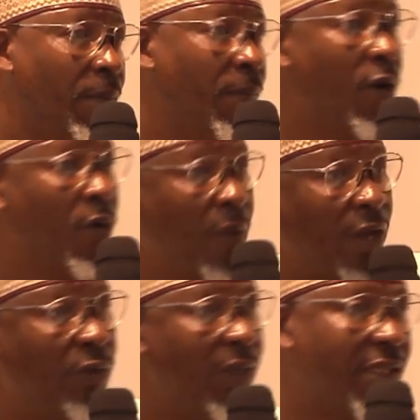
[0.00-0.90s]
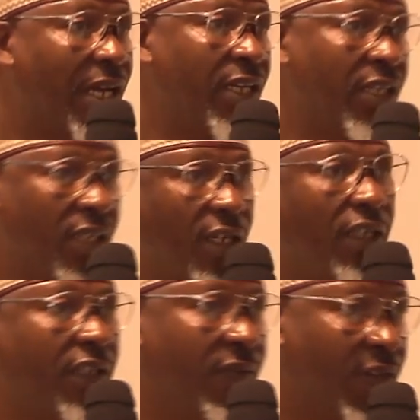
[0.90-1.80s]
But where do we stand in the
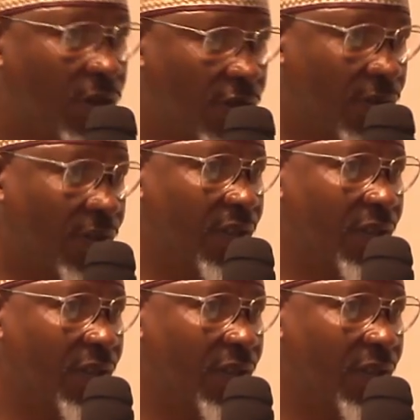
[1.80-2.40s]
creative industry?